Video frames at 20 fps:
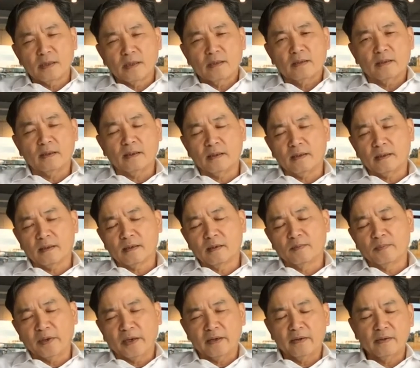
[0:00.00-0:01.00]
a
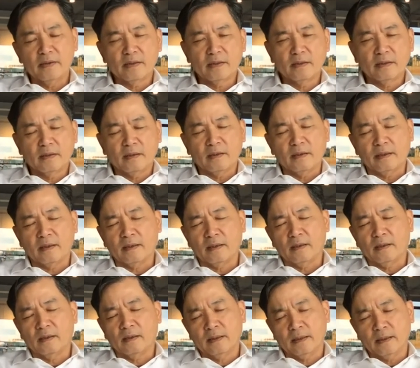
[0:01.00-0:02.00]
comparison and
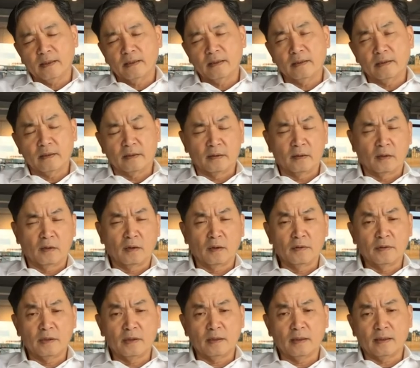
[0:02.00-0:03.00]
an
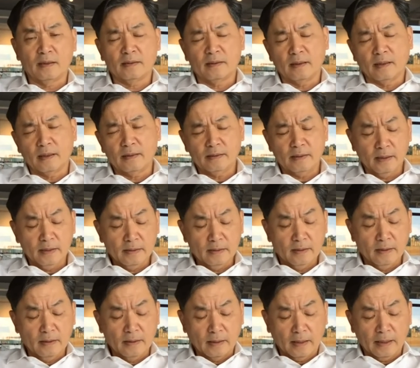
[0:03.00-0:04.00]
analogy, I
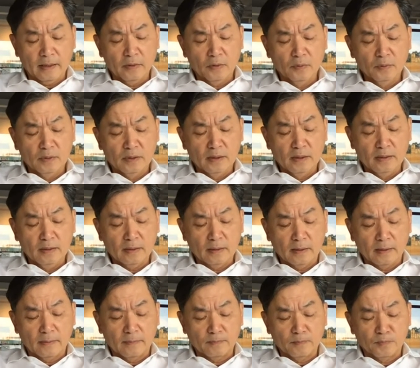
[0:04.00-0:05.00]
think the
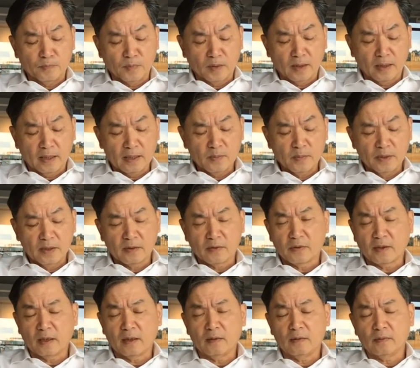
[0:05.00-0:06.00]
IoT has been
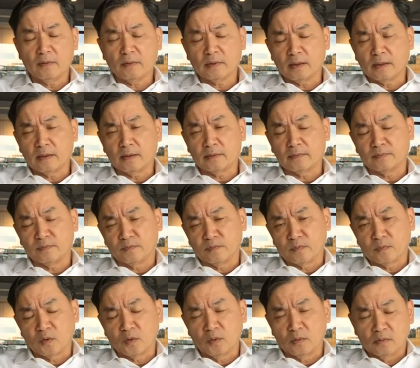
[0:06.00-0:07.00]
around
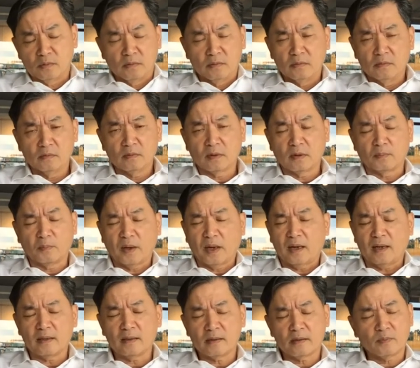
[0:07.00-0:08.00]
the
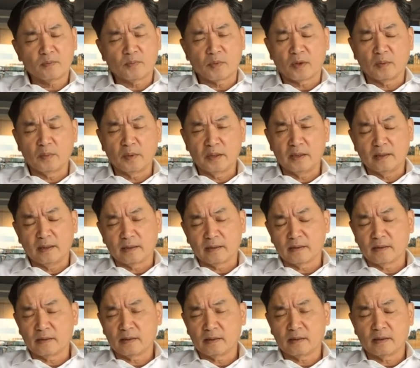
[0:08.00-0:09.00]
past probably
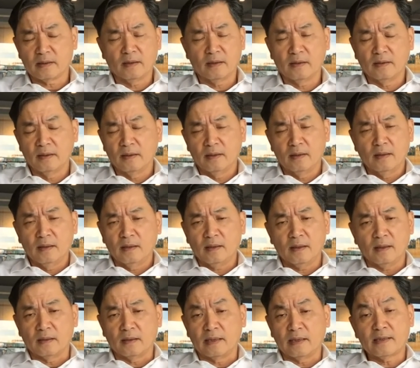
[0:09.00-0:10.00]
like
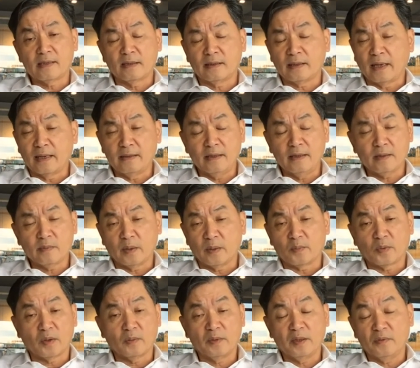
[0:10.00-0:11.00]
less than 10 years,
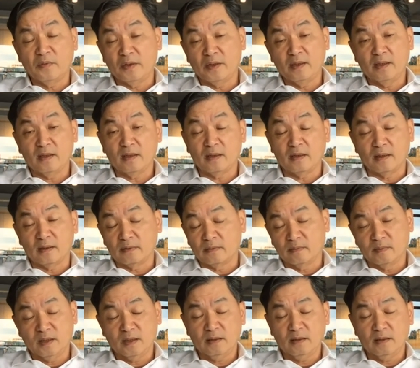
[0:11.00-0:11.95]
but probably within the